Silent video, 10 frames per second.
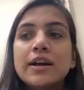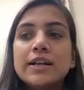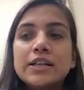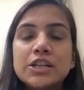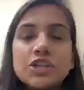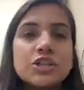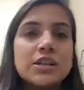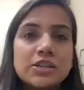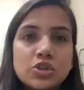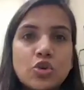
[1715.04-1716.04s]
uh,
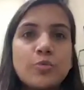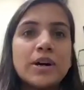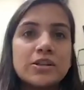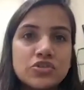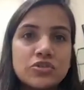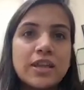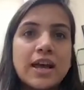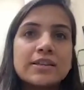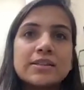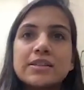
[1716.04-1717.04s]
digitally so much
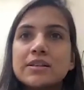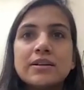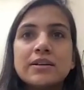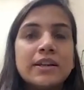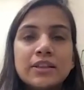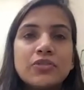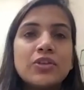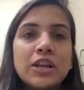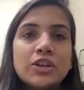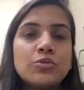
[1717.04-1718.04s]
that uh, you
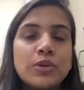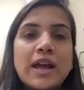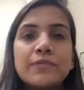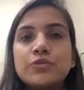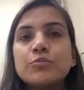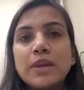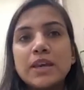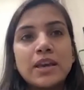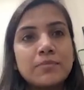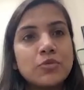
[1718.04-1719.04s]
really don't have to
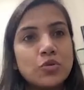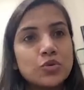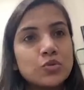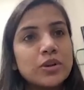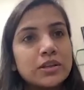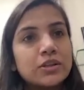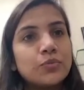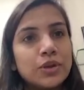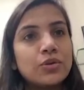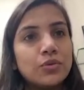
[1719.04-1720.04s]
make him go to another
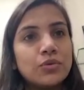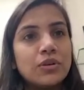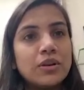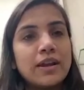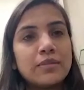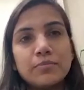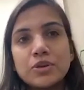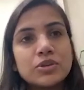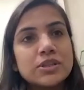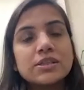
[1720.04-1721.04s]
window and
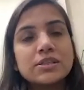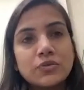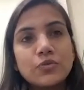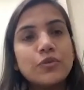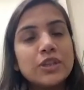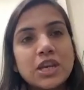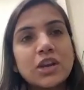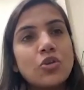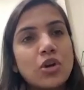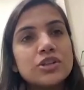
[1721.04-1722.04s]
because it's with
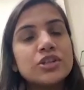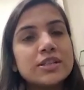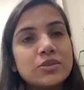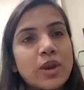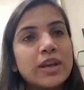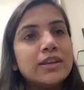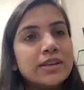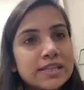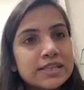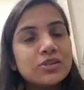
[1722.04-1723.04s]
technology it's very
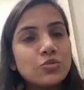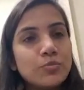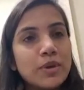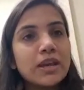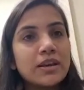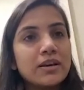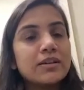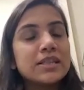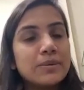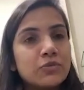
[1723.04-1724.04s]
easy to make
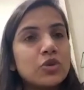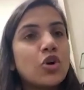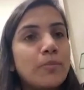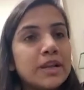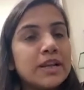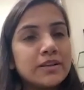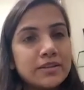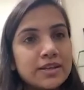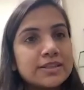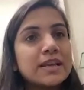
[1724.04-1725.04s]
some of the complicated
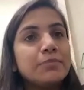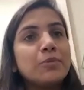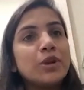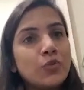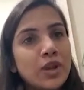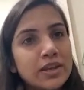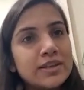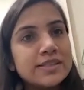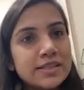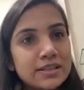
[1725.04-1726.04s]
things can be made very
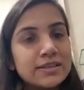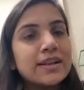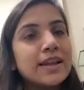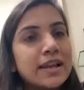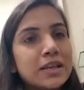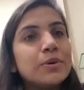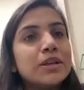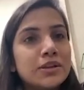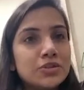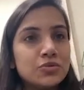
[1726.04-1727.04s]
easy that
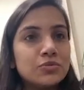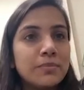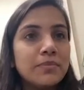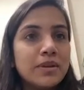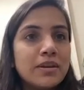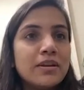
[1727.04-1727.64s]
anybody can do them